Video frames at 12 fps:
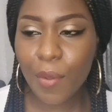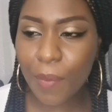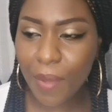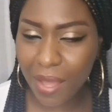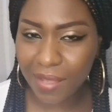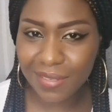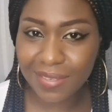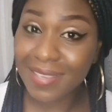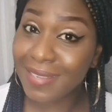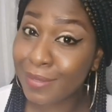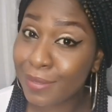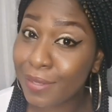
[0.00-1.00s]
But
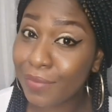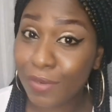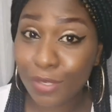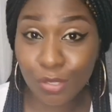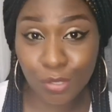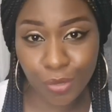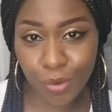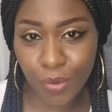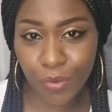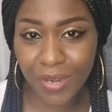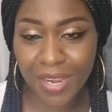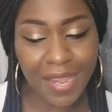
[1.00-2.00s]
it's a different
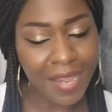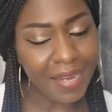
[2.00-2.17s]
story